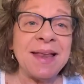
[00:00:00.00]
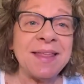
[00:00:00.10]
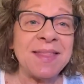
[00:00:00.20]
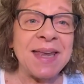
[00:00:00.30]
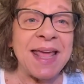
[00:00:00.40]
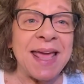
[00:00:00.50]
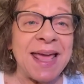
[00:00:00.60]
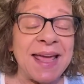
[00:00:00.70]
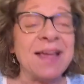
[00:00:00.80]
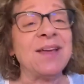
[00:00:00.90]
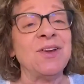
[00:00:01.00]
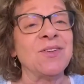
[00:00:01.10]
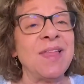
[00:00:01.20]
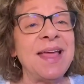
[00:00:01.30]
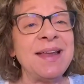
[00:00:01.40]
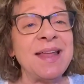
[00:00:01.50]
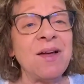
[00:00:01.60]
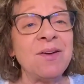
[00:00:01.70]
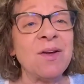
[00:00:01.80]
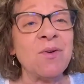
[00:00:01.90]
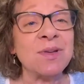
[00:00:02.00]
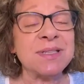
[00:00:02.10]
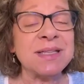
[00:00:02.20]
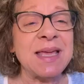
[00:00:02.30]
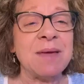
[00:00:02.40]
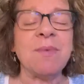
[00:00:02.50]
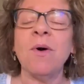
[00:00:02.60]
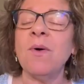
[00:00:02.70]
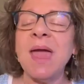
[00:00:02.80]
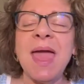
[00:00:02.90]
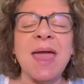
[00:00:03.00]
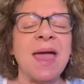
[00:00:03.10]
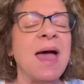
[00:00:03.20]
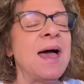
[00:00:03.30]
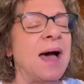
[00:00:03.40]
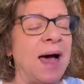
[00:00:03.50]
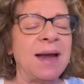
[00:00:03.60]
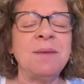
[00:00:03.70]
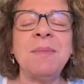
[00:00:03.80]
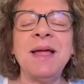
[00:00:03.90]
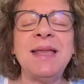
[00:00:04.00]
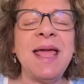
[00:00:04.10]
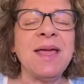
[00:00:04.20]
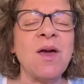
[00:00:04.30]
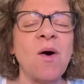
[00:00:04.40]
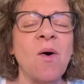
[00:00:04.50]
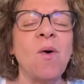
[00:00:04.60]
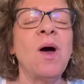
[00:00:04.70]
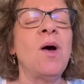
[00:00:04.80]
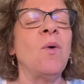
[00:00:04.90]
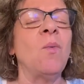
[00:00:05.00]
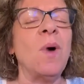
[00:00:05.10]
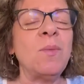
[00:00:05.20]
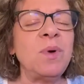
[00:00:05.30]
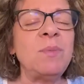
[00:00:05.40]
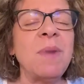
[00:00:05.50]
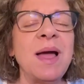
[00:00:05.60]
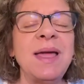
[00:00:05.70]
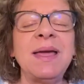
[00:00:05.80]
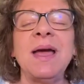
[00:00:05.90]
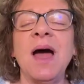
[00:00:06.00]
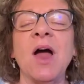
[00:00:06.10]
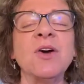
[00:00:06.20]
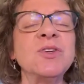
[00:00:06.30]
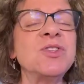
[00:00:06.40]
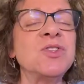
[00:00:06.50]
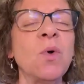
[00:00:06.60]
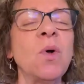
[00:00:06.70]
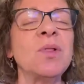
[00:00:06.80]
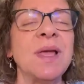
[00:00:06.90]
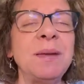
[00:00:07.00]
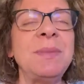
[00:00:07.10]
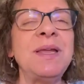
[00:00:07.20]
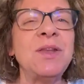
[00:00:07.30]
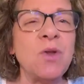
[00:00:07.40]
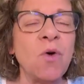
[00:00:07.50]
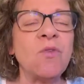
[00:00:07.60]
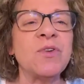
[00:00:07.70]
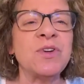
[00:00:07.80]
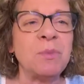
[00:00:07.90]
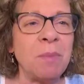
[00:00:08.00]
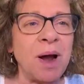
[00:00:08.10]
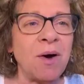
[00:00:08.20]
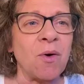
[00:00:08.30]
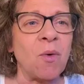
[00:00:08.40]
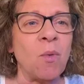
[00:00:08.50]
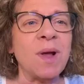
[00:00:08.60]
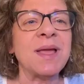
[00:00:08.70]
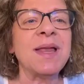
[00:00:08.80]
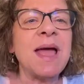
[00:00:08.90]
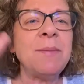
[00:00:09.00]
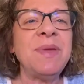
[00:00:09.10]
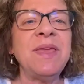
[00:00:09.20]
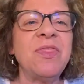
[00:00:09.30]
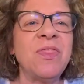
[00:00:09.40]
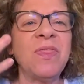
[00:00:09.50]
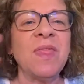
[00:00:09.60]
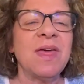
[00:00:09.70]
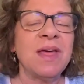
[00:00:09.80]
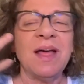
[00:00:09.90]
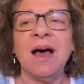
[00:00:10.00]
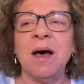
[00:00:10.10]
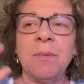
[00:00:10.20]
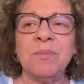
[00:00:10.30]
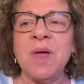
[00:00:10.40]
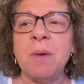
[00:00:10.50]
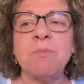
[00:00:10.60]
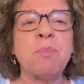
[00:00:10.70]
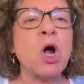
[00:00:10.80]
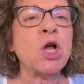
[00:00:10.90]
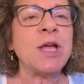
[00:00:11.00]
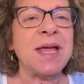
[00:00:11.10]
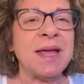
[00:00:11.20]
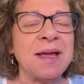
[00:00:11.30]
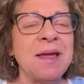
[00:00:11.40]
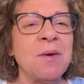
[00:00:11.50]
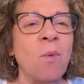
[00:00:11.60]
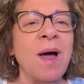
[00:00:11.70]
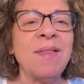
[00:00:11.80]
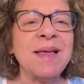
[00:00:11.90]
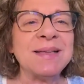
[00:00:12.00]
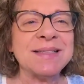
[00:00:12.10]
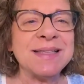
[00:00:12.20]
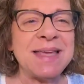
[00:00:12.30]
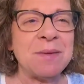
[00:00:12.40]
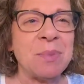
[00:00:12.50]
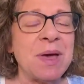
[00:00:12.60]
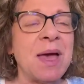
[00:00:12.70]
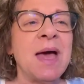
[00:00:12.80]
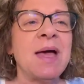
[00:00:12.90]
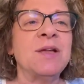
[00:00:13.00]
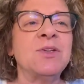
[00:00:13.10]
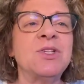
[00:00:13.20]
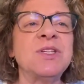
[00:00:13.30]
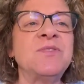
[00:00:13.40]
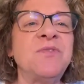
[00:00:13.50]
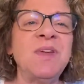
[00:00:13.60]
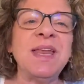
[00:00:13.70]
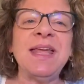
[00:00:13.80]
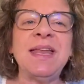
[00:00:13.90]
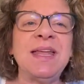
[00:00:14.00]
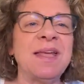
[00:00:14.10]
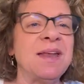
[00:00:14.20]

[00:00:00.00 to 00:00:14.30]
End of the day, you're laying down to go to sleep. Okay, how did my day go? What would my heart and soul like me to know for tomorrow? What can I be perking while I sleep? Just fitting